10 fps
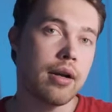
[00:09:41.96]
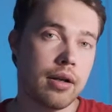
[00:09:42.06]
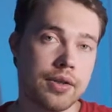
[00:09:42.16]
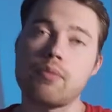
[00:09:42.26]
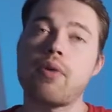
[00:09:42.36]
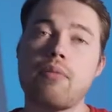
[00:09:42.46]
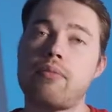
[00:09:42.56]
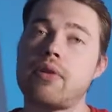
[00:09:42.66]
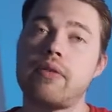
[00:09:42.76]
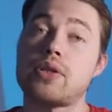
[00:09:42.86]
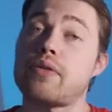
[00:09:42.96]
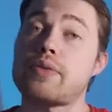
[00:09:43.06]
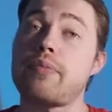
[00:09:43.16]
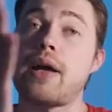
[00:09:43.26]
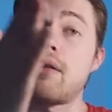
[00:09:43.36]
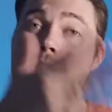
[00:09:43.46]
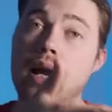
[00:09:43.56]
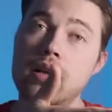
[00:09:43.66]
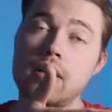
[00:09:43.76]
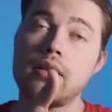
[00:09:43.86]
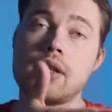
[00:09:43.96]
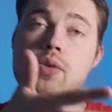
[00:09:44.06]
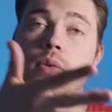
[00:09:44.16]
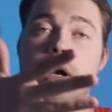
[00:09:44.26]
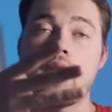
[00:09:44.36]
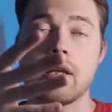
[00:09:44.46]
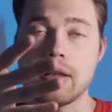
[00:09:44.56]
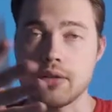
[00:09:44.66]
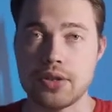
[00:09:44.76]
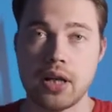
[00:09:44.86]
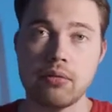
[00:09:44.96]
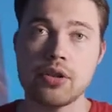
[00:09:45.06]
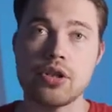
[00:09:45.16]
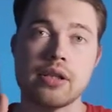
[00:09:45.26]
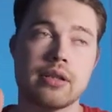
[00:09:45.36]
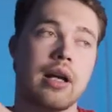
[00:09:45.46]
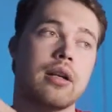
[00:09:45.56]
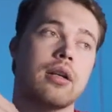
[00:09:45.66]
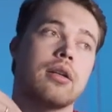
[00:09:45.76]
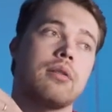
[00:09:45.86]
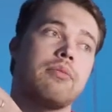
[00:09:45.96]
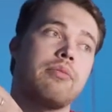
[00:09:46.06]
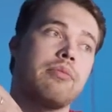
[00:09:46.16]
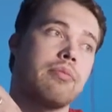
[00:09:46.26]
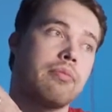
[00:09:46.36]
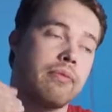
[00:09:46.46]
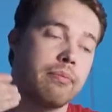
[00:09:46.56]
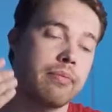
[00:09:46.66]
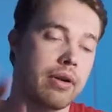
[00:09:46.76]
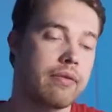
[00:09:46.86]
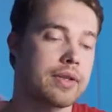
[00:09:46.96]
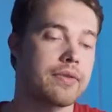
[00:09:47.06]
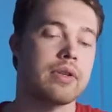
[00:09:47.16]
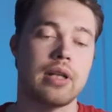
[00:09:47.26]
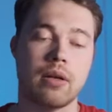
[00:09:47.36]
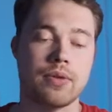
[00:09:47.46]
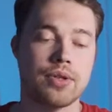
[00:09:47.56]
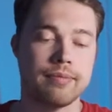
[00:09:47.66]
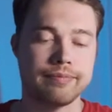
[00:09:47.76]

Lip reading: is a proper prefix of Spider-Man. That's why English language is not a prefix-free language.